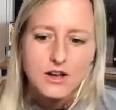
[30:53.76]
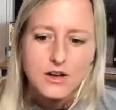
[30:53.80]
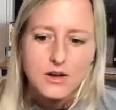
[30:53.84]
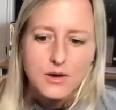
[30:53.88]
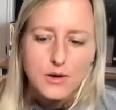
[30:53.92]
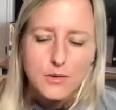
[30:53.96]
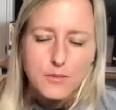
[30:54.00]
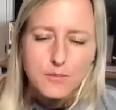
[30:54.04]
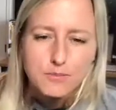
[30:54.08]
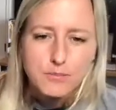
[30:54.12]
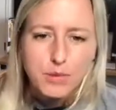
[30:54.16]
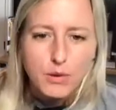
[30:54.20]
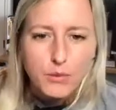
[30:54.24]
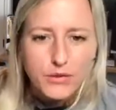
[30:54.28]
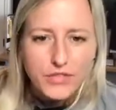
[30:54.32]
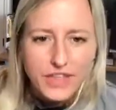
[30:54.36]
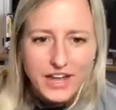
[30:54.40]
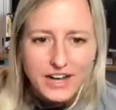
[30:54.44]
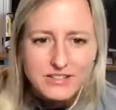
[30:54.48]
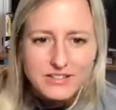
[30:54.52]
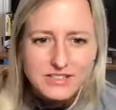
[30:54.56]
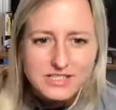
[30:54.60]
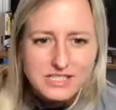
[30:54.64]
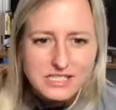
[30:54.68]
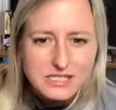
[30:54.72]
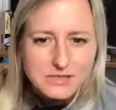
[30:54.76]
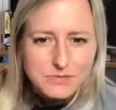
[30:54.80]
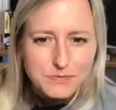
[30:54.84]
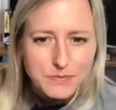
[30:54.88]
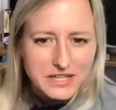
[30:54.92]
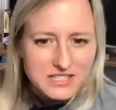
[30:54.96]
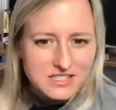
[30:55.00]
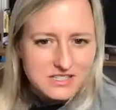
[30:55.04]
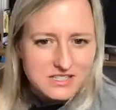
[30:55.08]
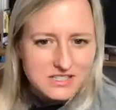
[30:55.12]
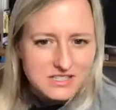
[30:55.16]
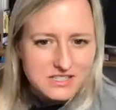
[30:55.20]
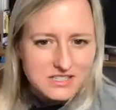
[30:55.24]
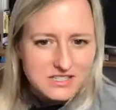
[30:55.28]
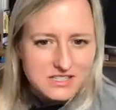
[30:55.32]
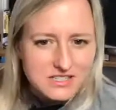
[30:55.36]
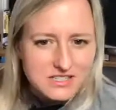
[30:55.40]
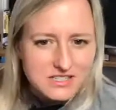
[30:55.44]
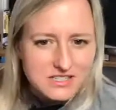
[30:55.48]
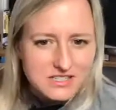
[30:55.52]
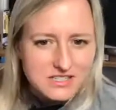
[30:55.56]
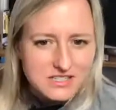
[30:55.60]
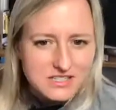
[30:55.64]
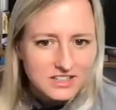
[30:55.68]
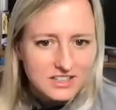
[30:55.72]
But without
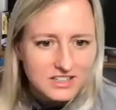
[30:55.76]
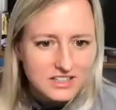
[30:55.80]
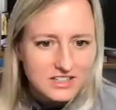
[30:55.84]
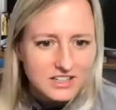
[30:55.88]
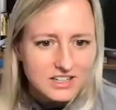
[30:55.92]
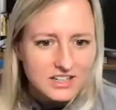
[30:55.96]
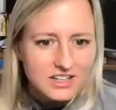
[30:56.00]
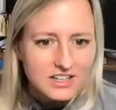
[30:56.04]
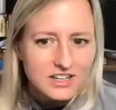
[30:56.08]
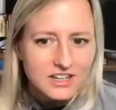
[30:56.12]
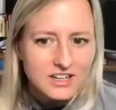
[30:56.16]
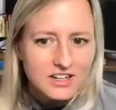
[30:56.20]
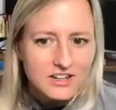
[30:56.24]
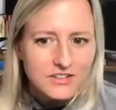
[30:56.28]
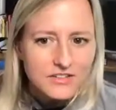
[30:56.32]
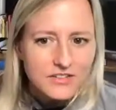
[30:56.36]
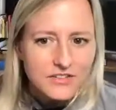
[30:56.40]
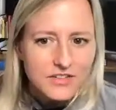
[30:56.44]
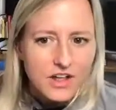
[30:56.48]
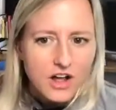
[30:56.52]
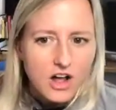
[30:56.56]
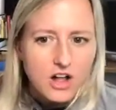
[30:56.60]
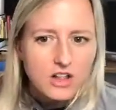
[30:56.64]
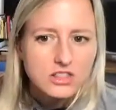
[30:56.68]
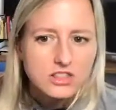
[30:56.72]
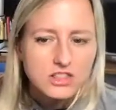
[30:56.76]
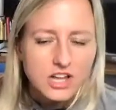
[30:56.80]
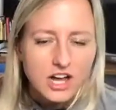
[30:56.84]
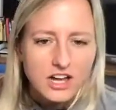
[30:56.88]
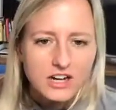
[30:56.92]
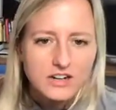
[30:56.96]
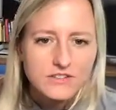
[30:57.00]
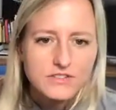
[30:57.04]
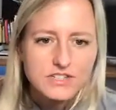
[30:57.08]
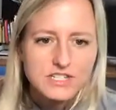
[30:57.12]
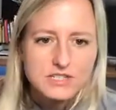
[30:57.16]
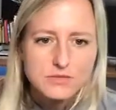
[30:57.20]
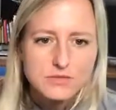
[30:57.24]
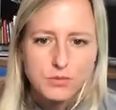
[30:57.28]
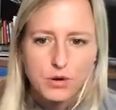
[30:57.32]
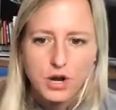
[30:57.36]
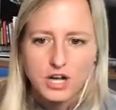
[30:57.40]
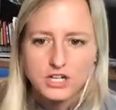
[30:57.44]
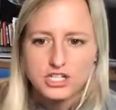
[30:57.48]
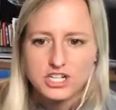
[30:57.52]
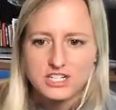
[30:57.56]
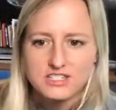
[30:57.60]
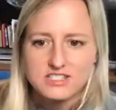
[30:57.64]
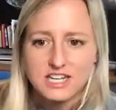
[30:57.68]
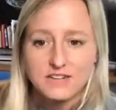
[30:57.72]
specificity, a lot of these
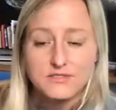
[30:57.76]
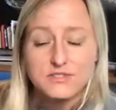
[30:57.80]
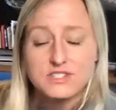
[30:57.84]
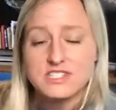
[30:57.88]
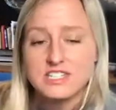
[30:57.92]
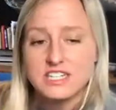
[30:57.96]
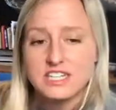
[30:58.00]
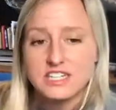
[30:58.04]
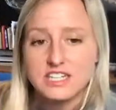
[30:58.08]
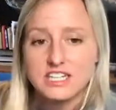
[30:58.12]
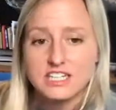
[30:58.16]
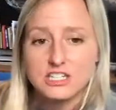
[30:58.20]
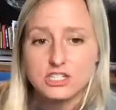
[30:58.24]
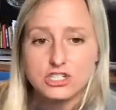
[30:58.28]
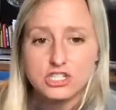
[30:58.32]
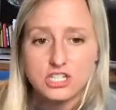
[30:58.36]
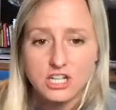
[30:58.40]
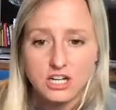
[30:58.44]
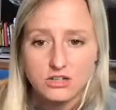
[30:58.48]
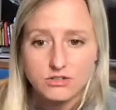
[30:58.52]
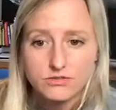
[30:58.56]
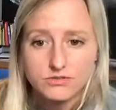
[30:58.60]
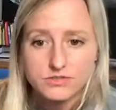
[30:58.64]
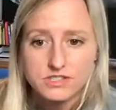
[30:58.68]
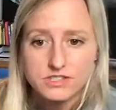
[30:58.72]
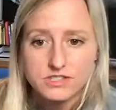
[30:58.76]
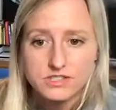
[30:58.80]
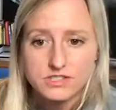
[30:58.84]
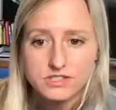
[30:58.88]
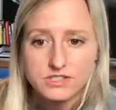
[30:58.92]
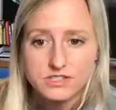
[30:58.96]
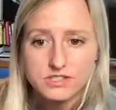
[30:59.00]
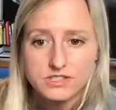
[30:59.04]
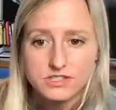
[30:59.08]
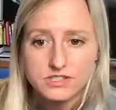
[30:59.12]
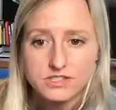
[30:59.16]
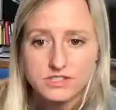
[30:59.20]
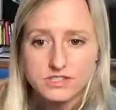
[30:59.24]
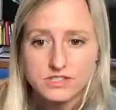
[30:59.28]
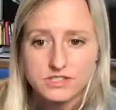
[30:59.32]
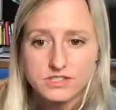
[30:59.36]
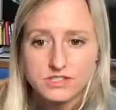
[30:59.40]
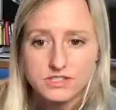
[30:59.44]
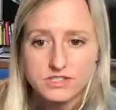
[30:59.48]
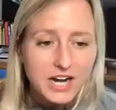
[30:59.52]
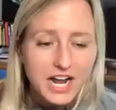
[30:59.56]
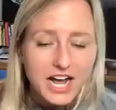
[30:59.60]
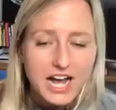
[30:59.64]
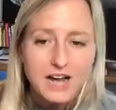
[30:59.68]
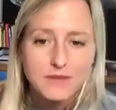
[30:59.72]
projects I've seen get shelved. But I would
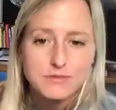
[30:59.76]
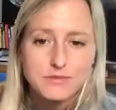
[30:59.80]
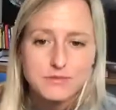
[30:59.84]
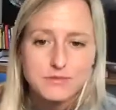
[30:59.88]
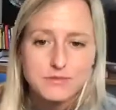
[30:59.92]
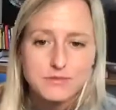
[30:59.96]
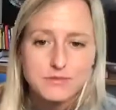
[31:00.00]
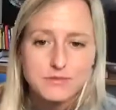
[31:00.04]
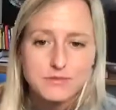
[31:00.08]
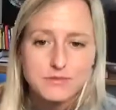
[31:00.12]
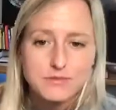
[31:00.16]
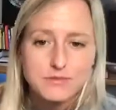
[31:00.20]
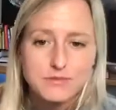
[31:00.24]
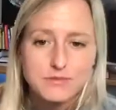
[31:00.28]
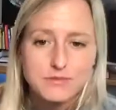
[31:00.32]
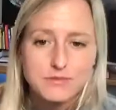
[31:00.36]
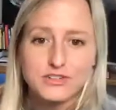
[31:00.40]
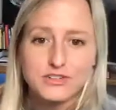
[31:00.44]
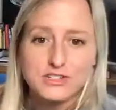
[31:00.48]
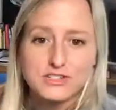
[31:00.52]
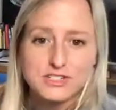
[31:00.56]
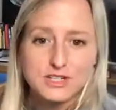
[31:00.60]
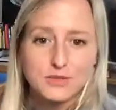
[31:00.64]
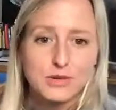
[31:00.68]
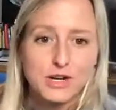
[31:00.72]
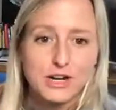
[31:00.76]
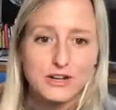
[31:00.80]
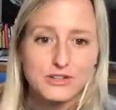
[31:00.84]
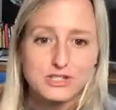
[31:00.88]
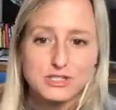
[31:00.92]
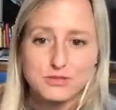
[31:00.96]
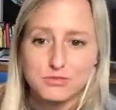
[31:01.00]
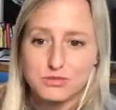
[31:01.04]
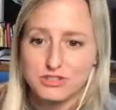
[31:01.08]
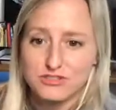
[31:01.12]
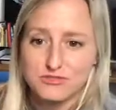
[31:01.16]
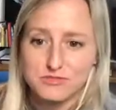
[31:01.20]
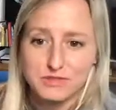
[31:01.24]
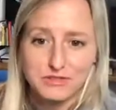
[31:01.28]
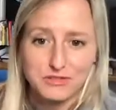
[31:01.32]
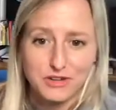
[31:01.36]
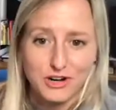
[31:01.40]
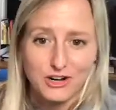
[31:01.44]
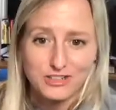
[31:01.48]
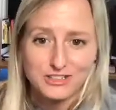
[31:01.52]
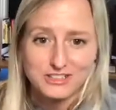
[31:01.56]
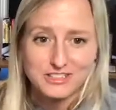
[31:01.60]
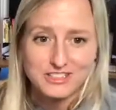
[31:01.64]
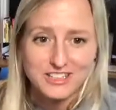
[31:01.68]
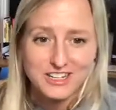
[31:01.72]
absolutely love for someone else to prove me
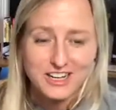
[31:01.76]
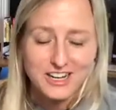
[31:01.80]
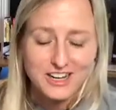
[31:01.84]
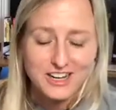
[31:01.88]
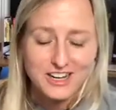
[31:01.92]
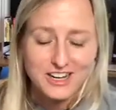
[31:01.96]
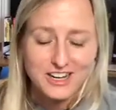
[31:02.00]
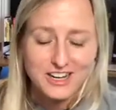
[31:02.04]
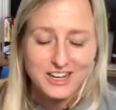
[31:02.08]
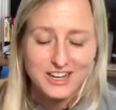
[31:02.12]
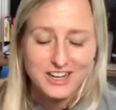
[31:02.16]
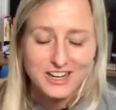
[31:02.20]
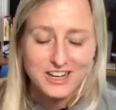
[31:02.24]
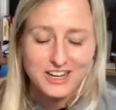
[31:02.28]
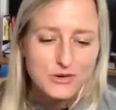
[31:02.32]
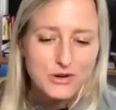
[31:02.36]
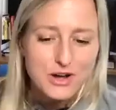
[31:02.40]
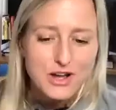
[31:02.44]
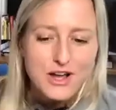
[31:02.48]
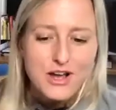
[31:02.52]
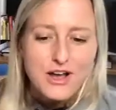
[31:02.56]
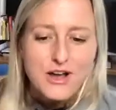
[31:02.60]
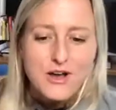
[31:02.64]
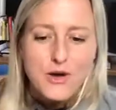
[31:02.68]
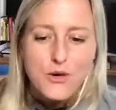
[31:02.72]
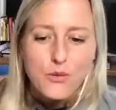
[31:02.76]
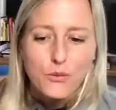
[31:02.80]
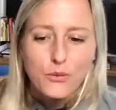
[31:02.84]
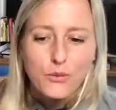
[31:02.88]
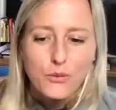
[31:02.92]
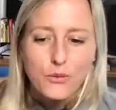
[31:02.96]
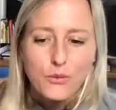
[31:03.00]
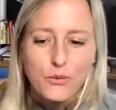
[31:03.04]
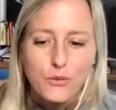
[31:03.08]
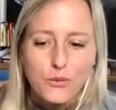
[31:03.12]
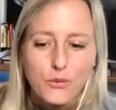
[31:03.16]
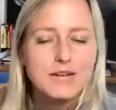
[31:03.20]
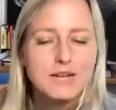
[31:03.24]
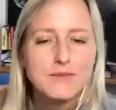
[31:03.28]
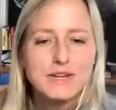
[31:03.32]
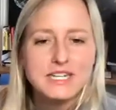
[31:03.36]
wrong. So when I recommend